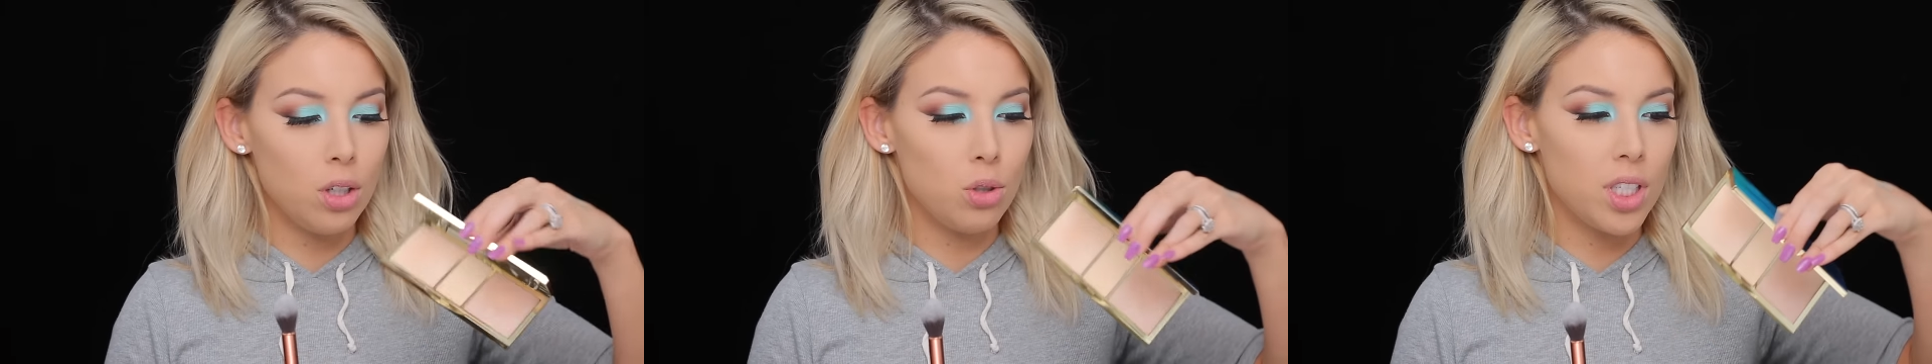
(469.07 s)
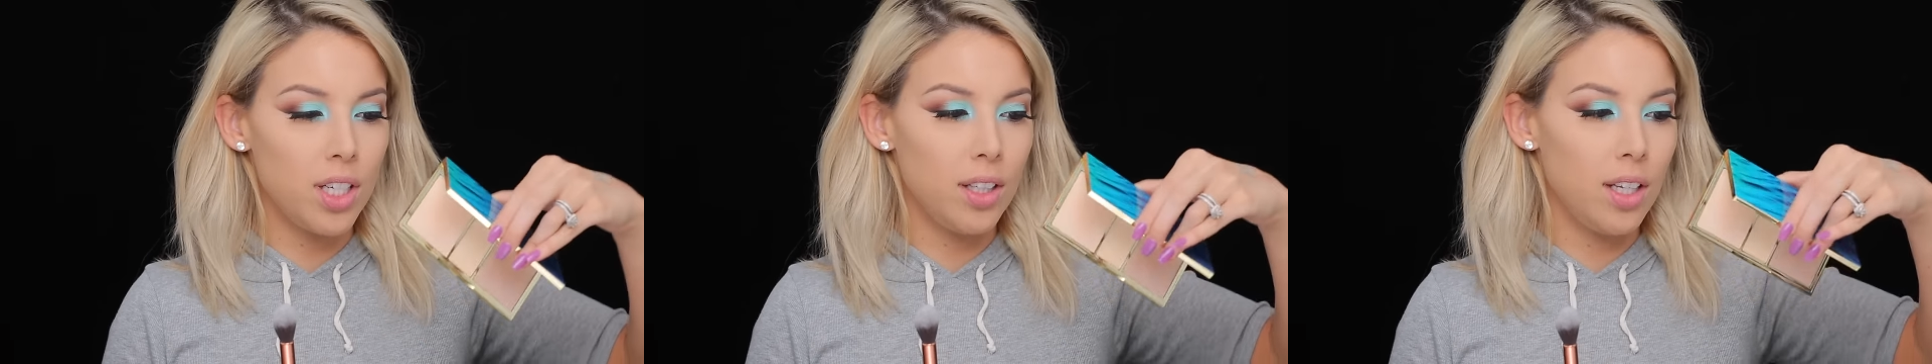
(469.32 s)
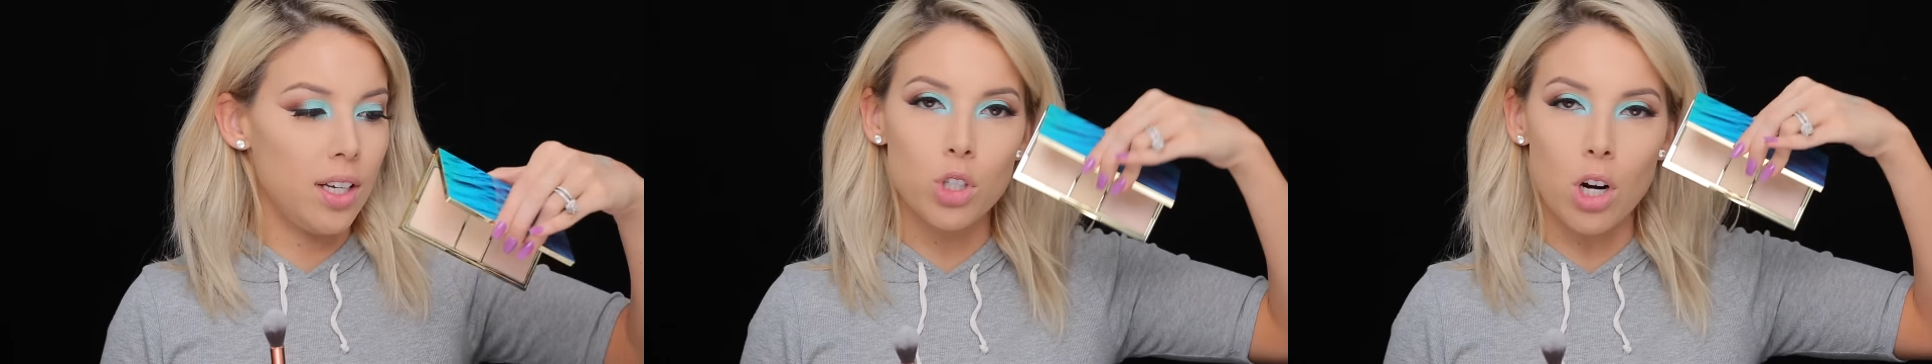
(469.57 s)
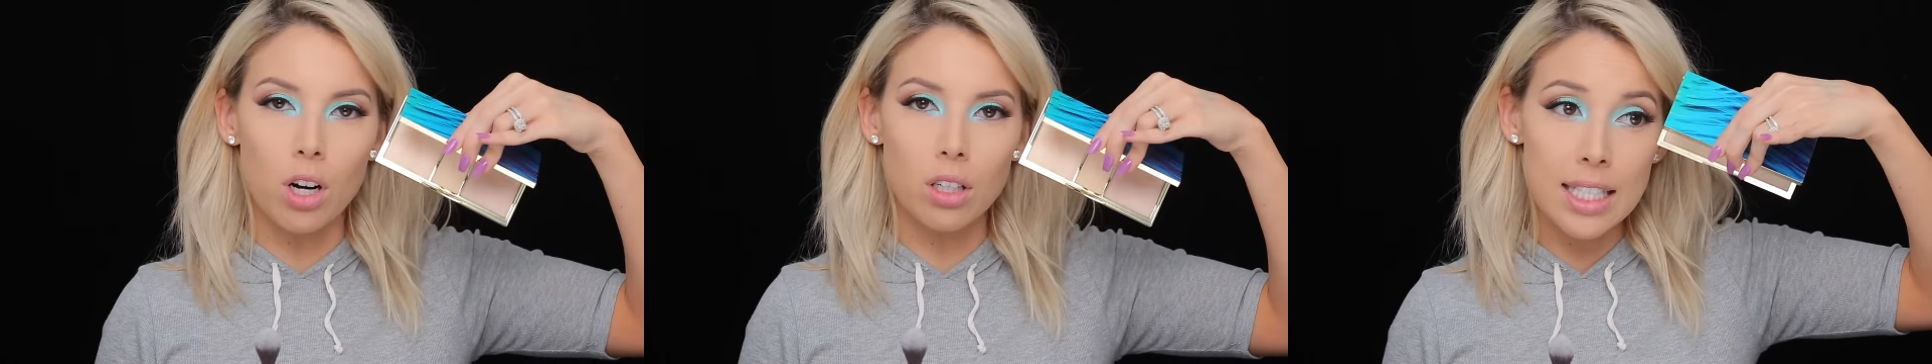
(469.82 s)
using the
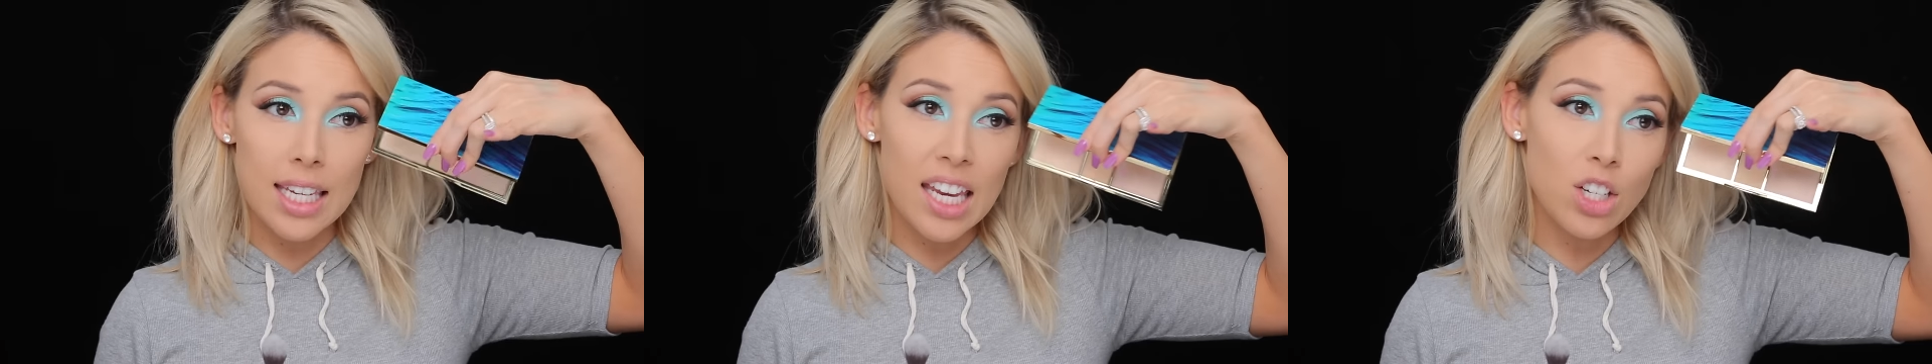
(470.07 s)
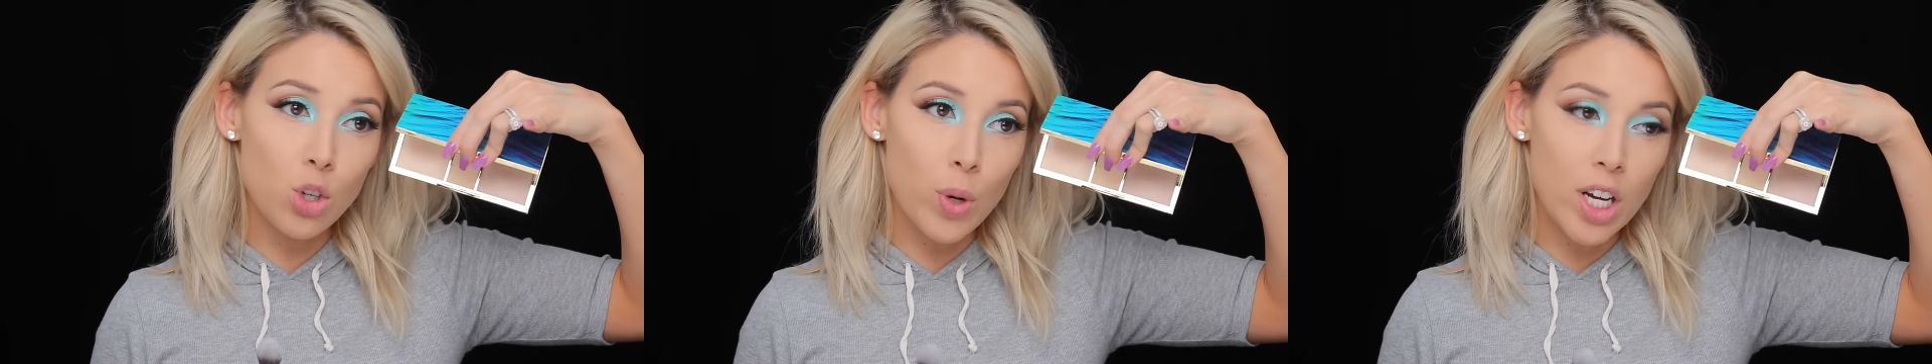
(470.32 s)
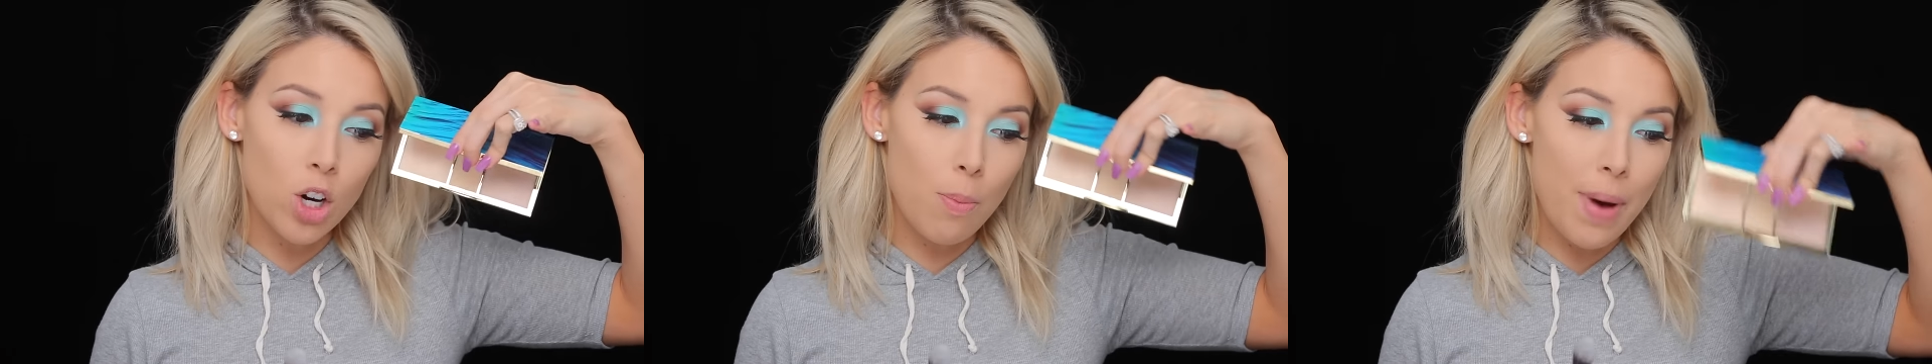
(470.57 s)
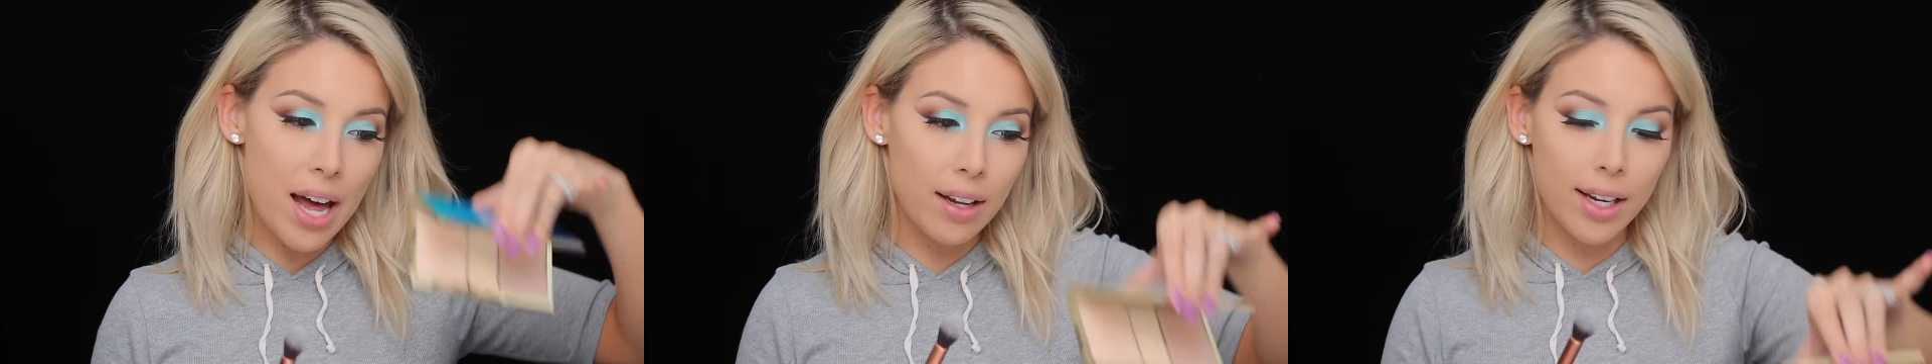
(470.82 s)
Tarte Skin Twinkle
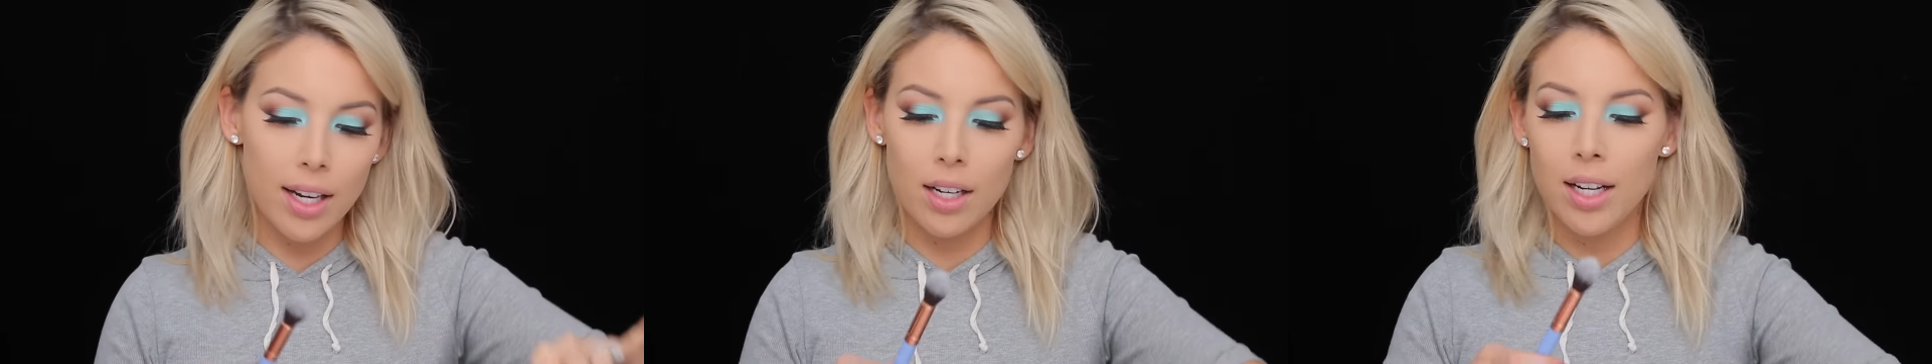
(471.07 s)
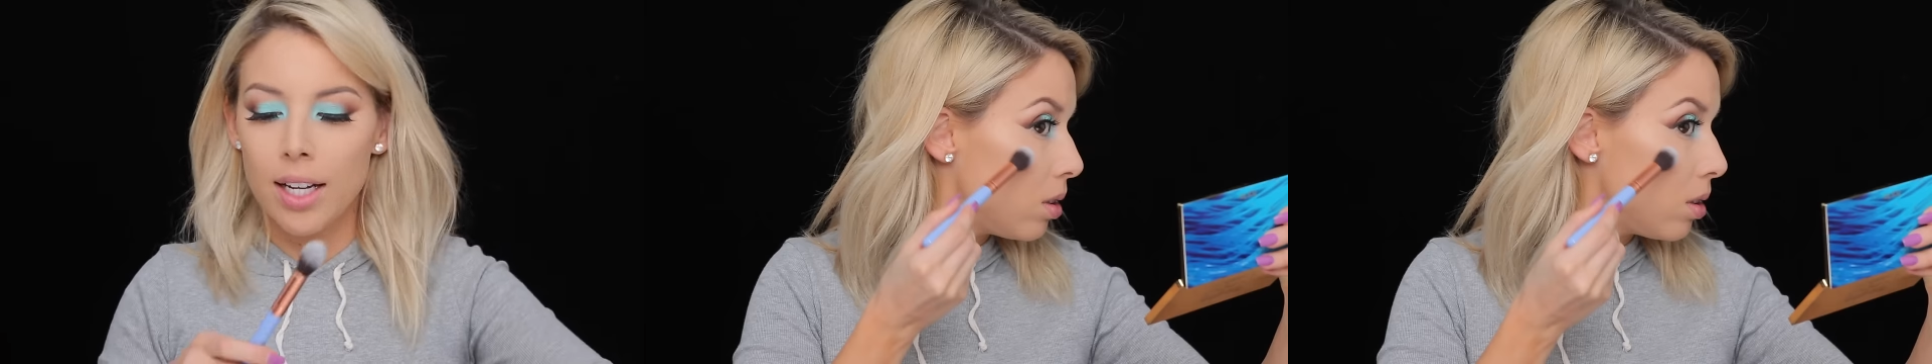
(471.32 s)
palette.